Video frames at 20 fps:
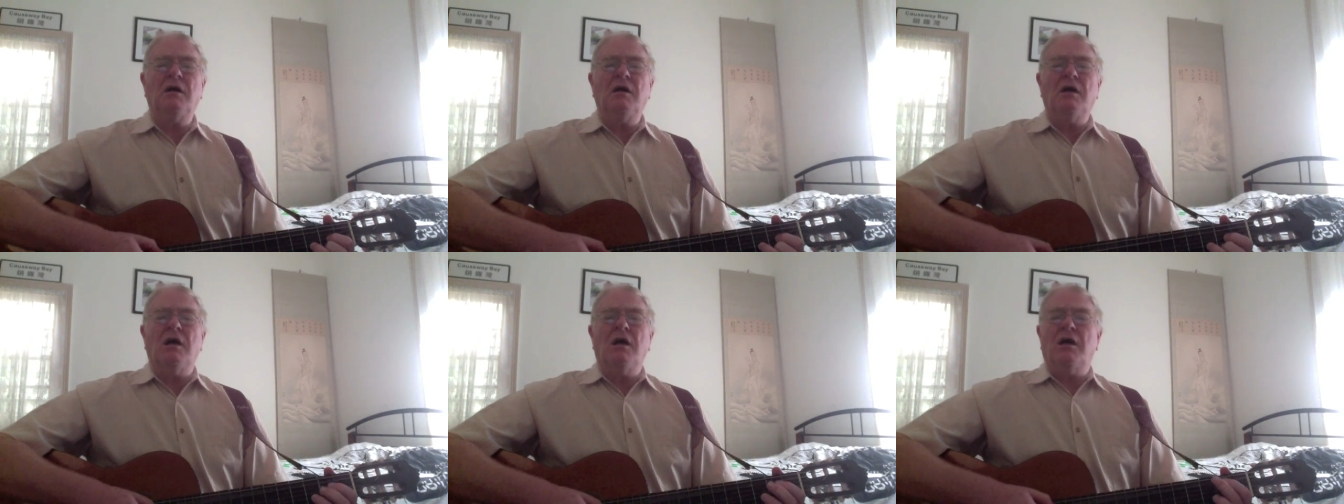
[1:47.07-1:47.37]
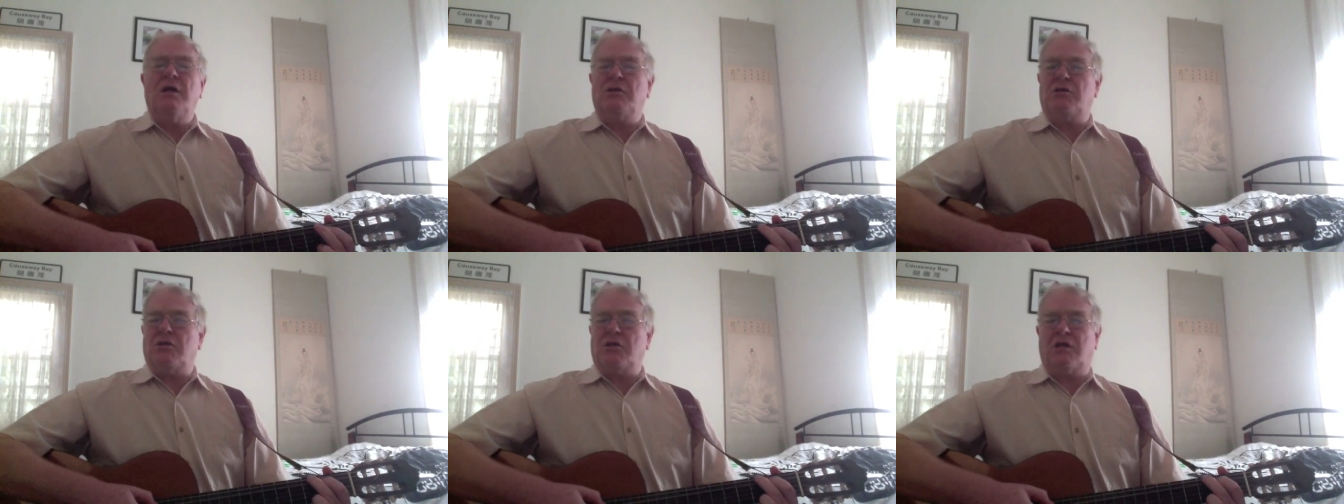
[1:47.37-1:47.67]

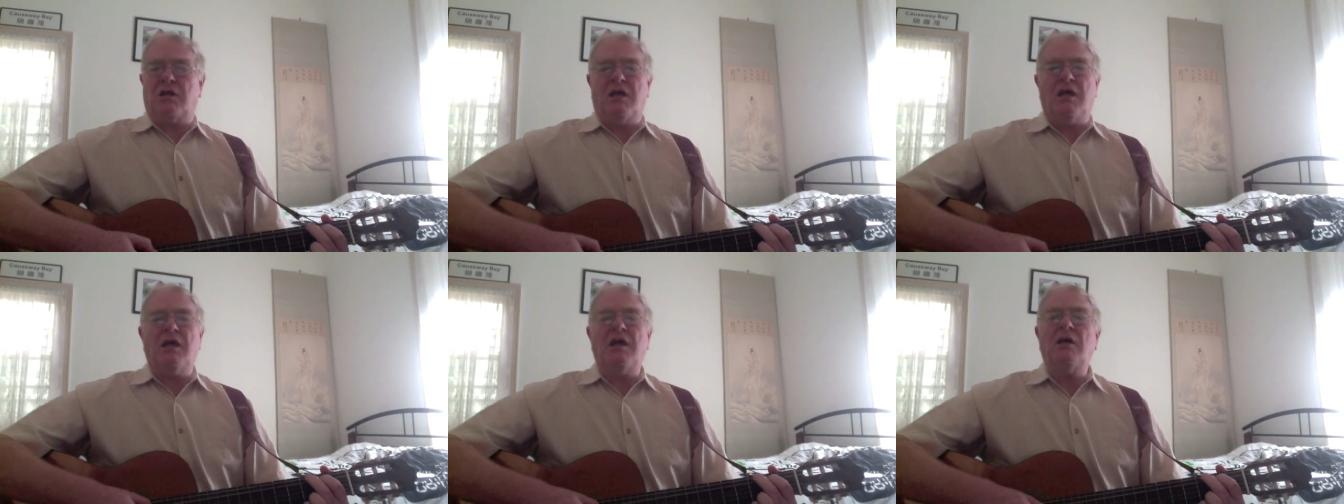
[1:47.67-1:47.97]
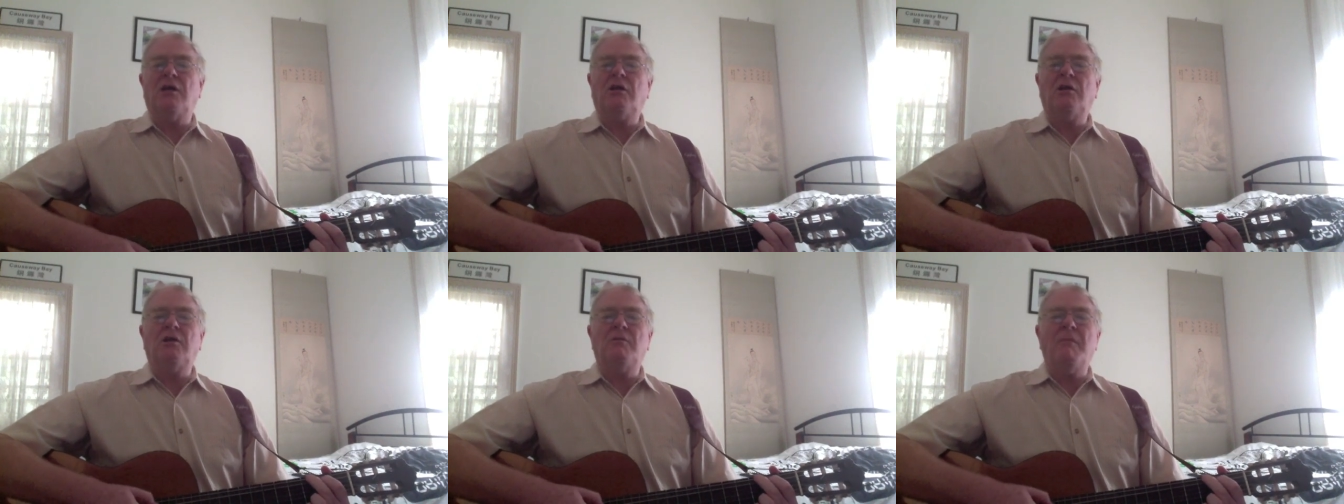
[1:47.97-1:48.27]
to
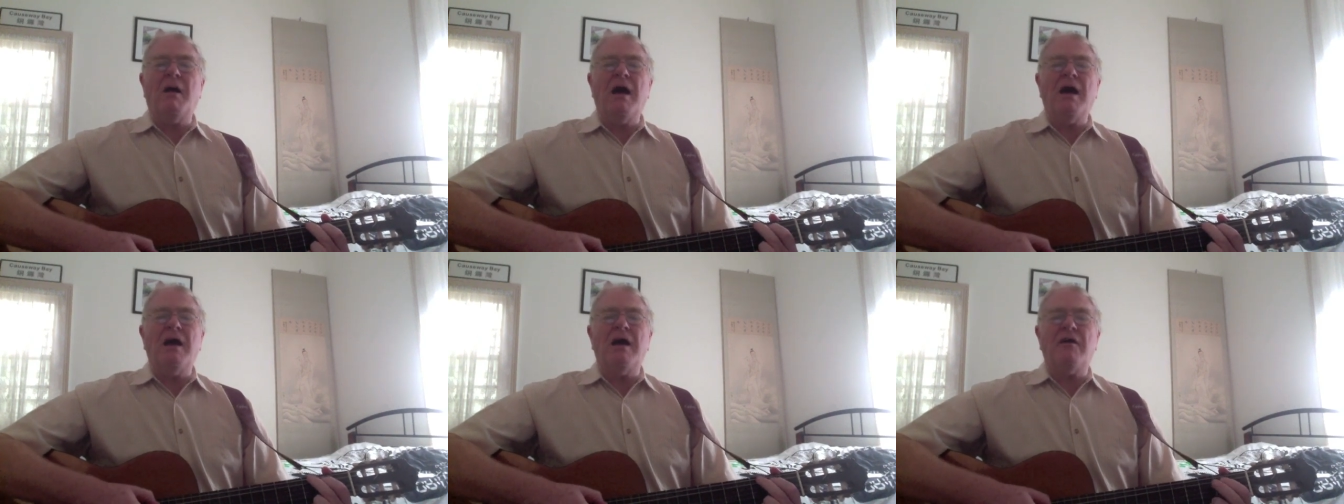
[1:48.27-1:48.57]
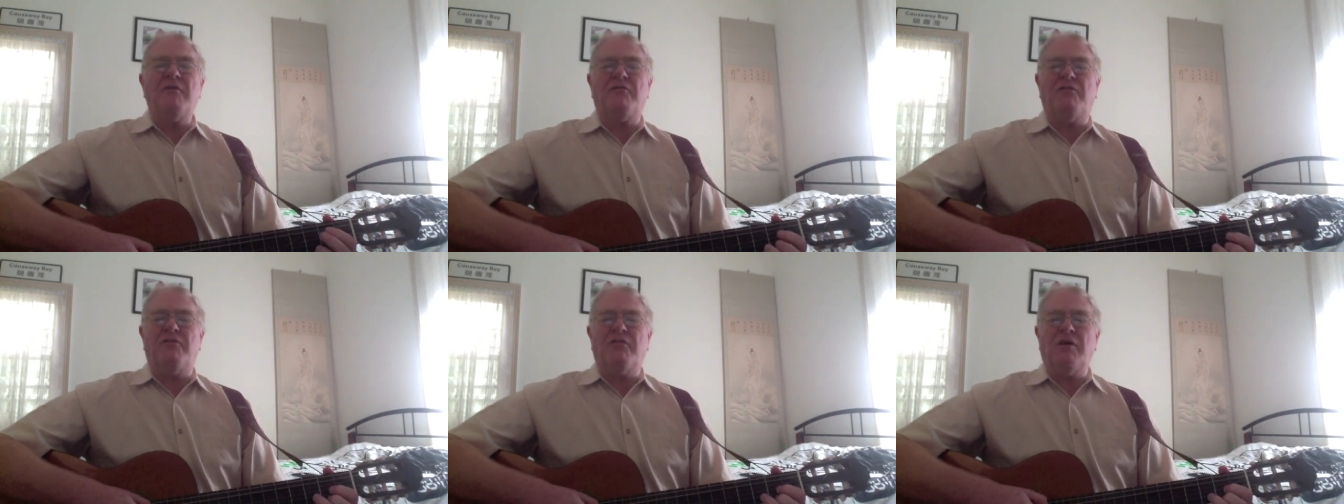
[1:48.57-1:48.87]
kill
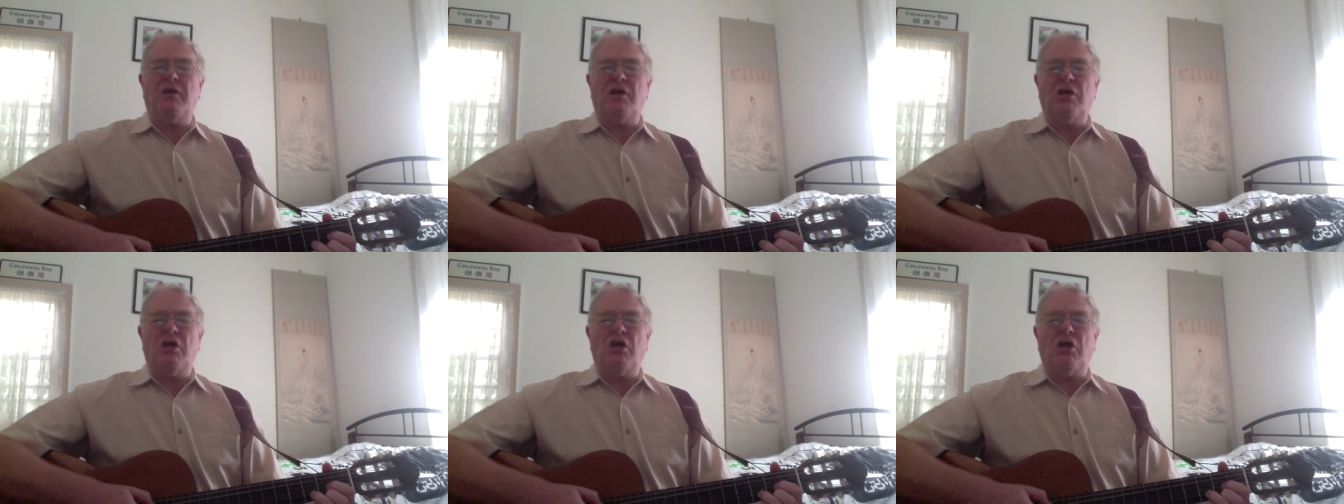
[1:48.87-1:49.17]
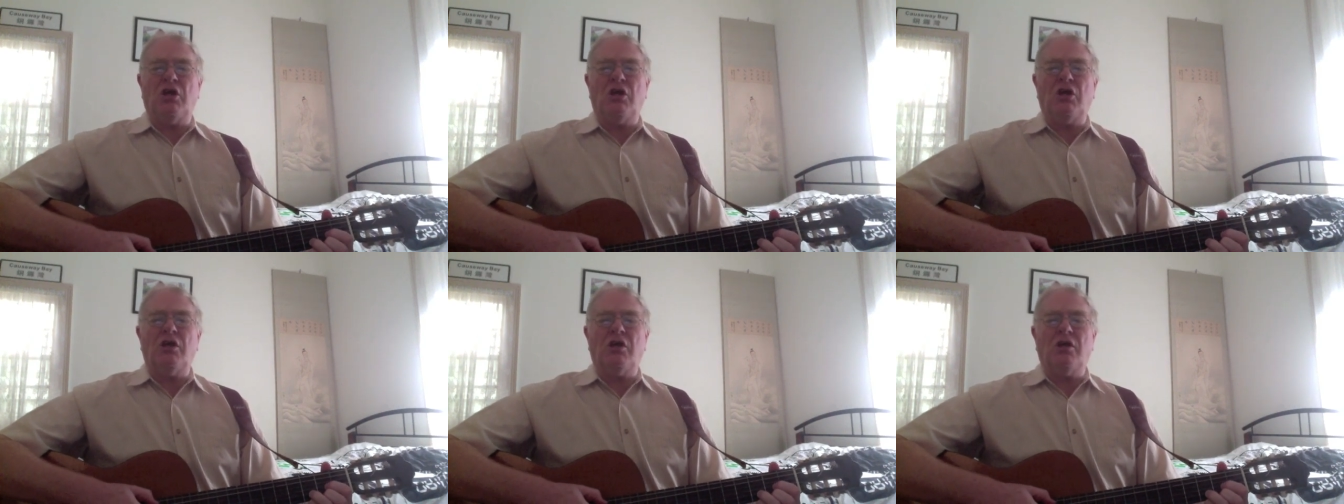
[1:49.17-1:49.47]
my
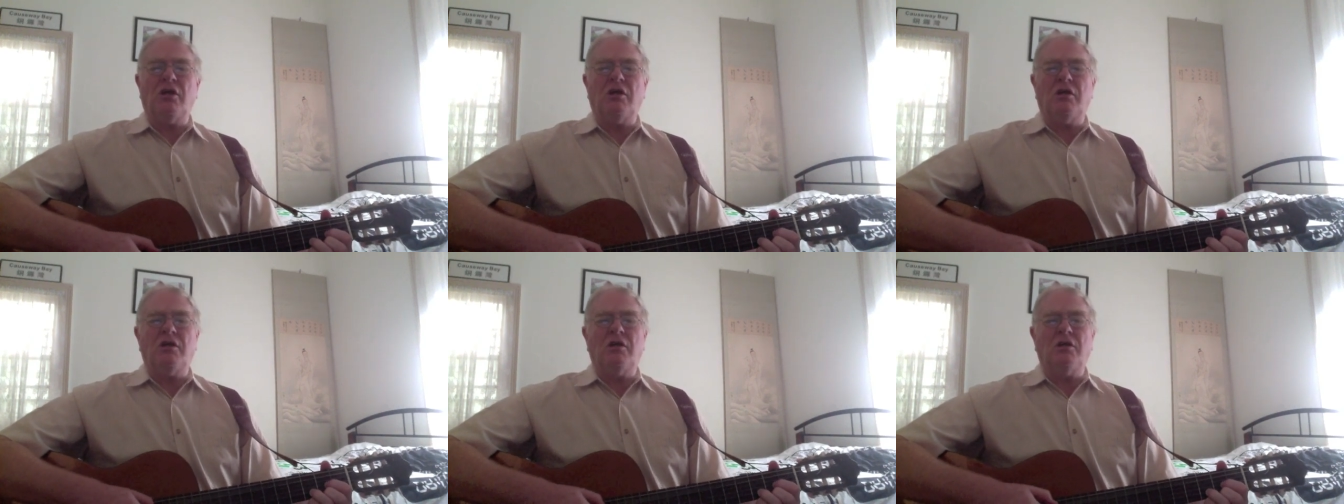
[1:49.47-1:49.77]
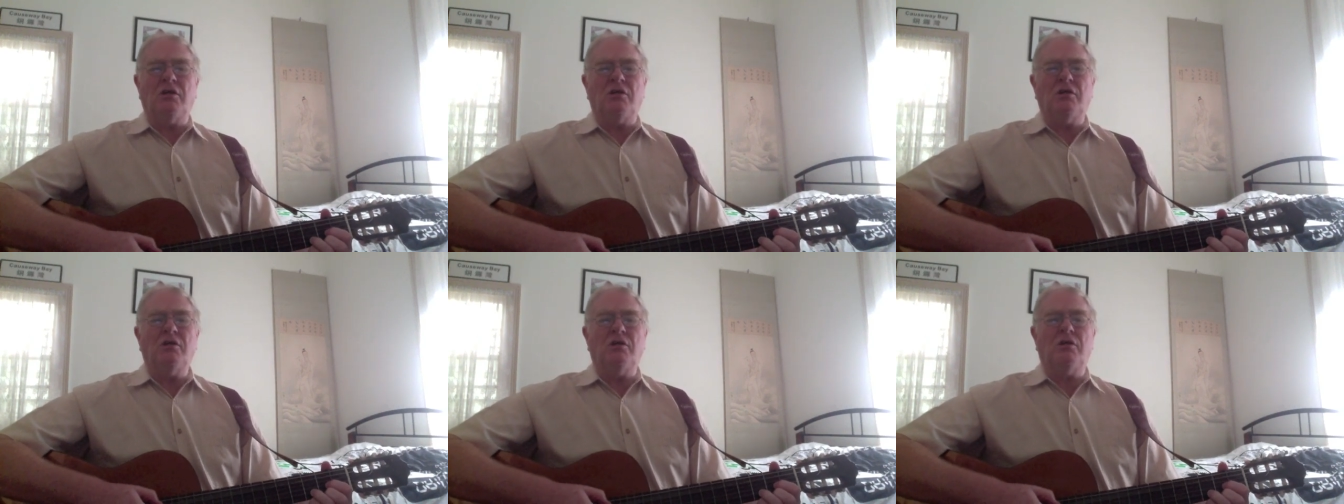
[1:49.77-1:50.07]

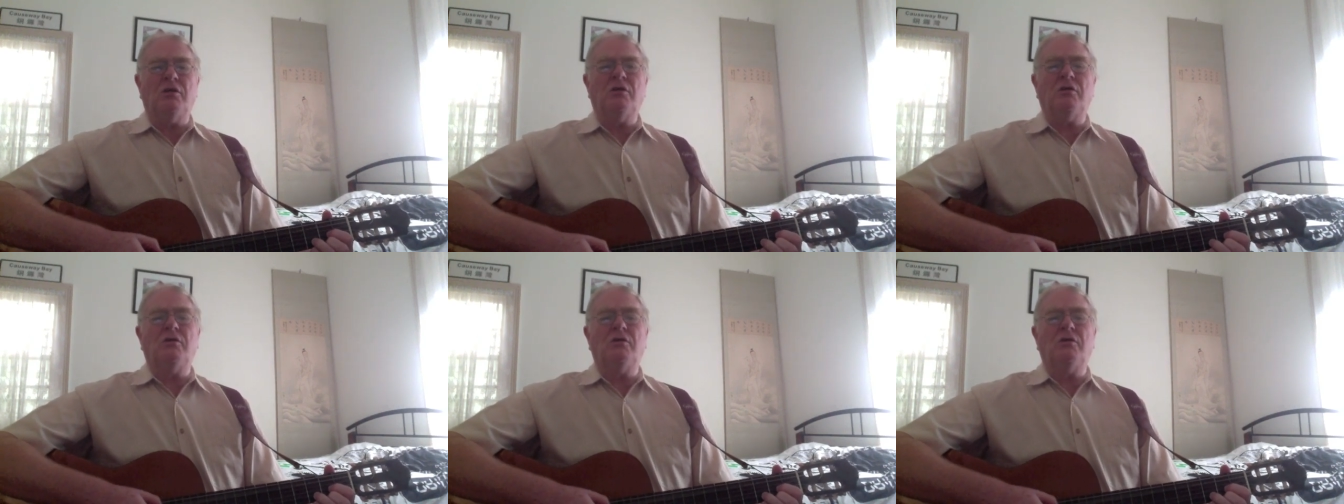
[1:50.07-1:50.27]
fears,